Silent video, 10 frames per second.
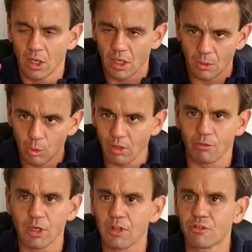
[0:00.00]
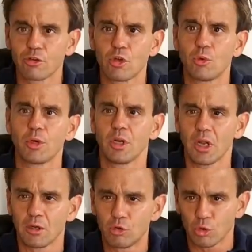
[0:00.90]
uh, whatever it is you're doing,
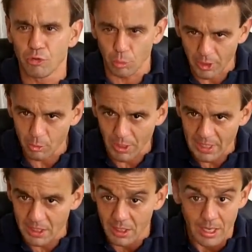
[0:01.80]
and do it the right way.